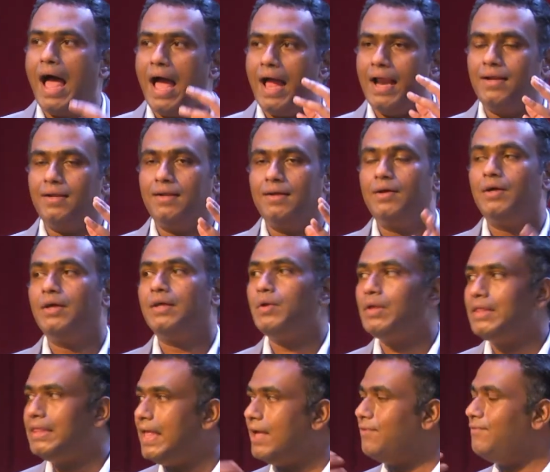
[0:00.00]
and
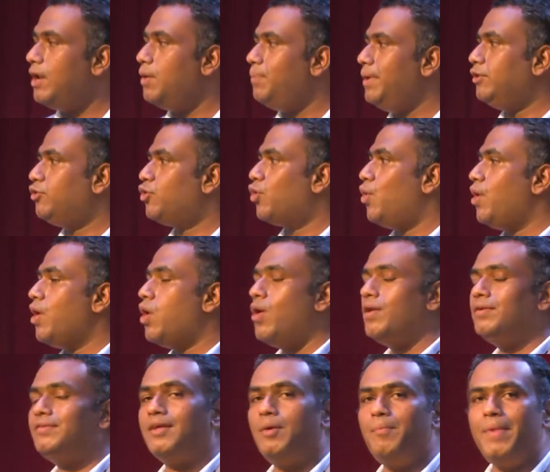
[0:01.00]
they will be throwing
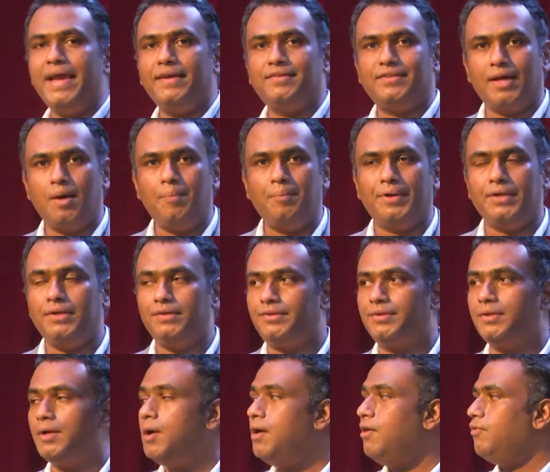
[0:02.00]
on some
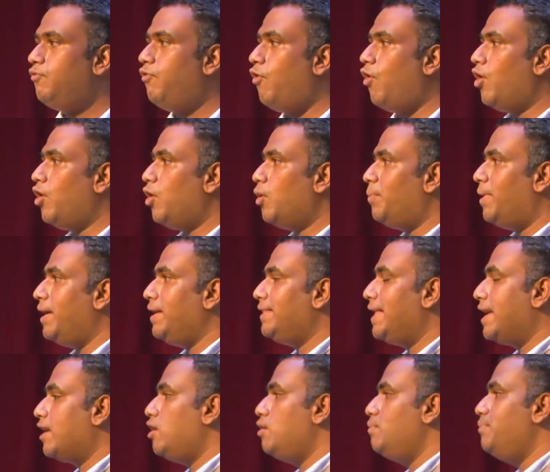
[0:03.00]
examples, followed by
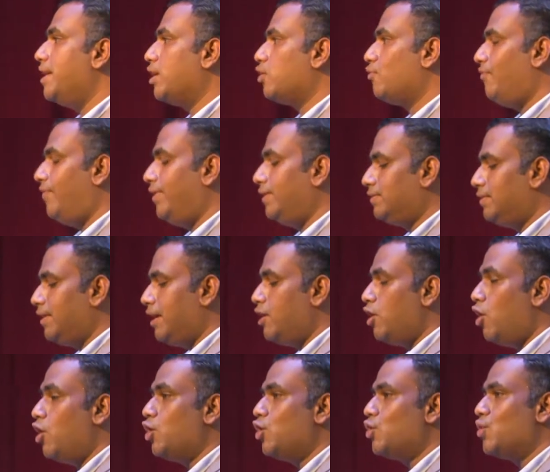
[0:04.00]
there will be a quiz
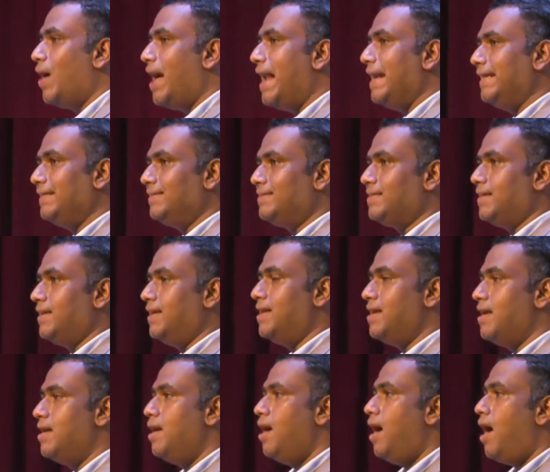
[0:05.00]
in order to
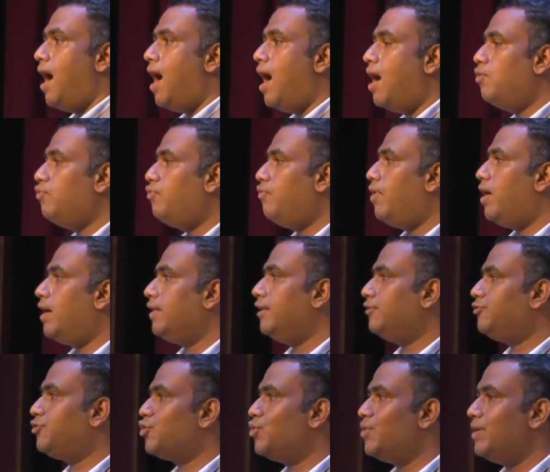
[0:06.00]
understand how
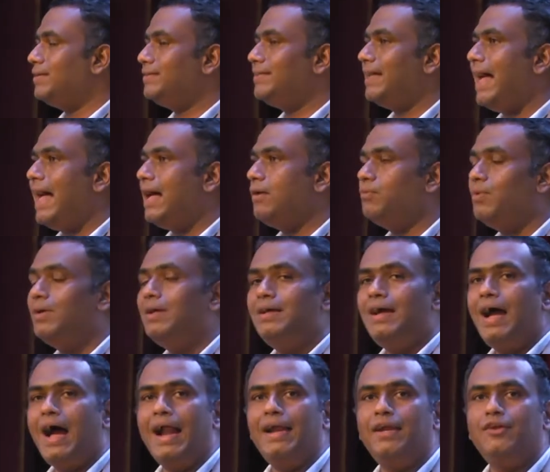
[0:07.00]
far the students have
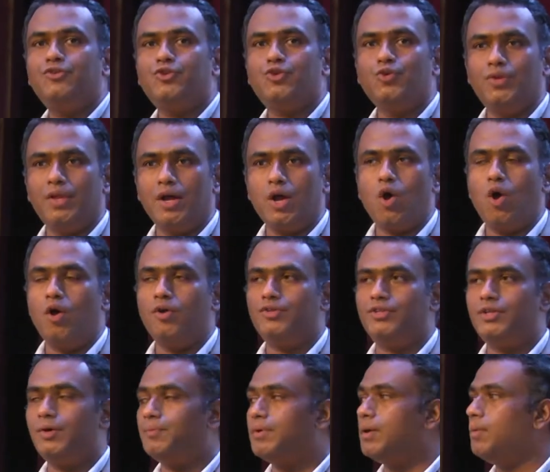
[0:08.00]
understood the
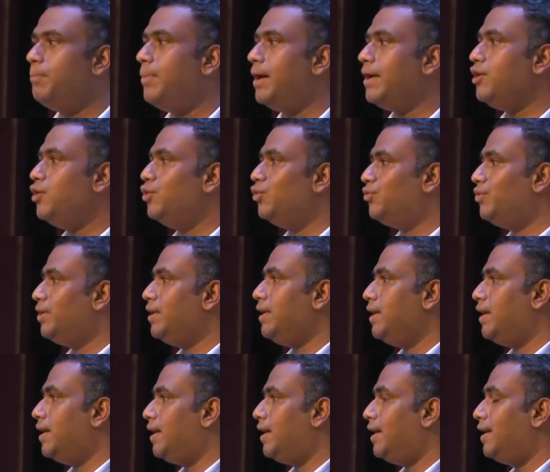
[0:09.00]
concept by
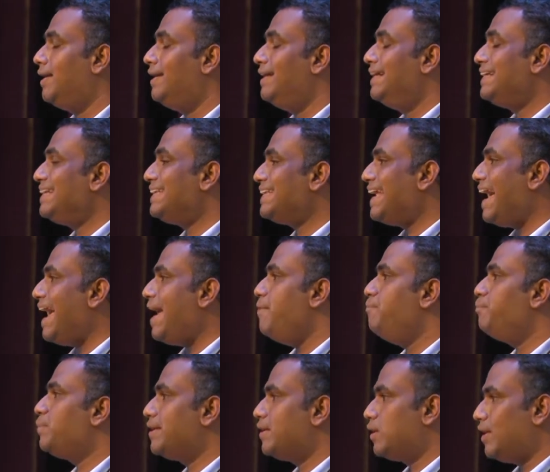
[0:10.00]
using a
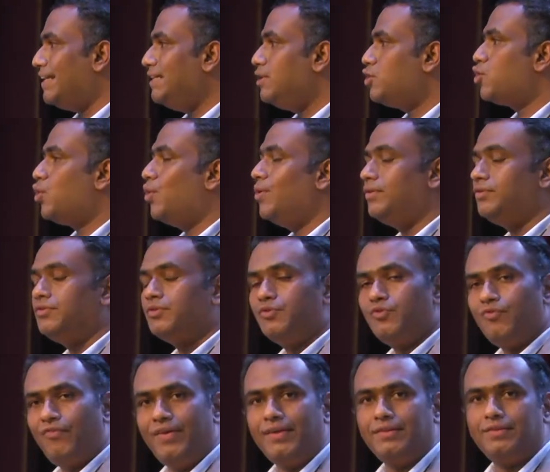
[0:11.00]
time-controlled
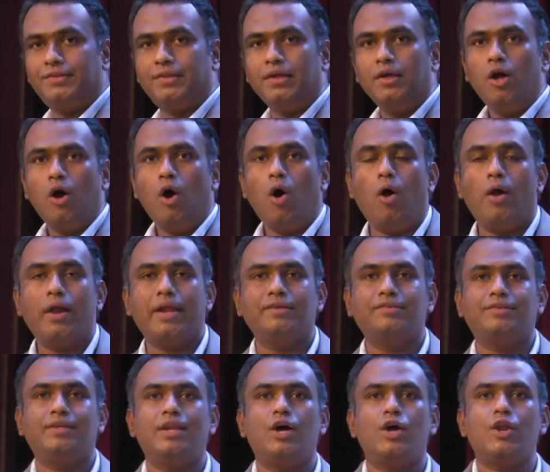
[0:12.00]
quiz or
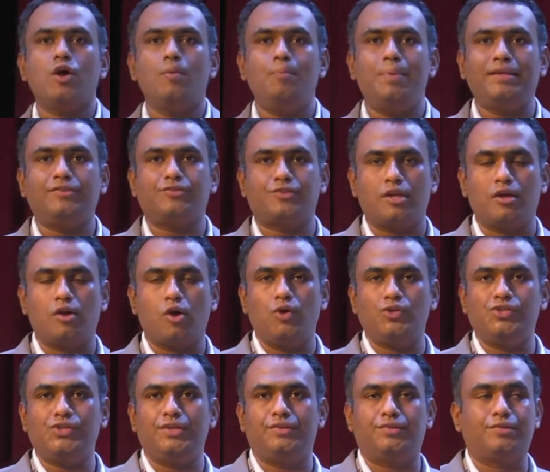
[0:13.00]
a scenario-based
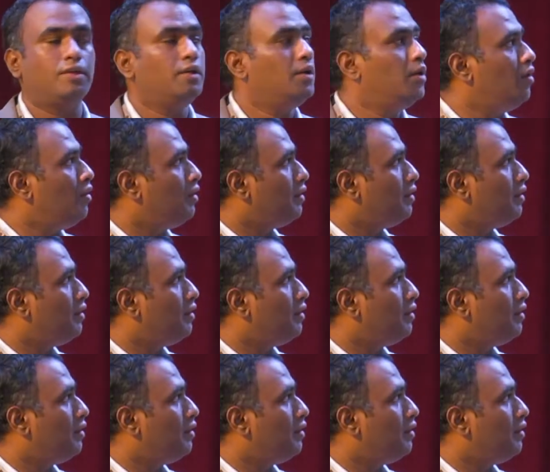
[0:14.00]
questions.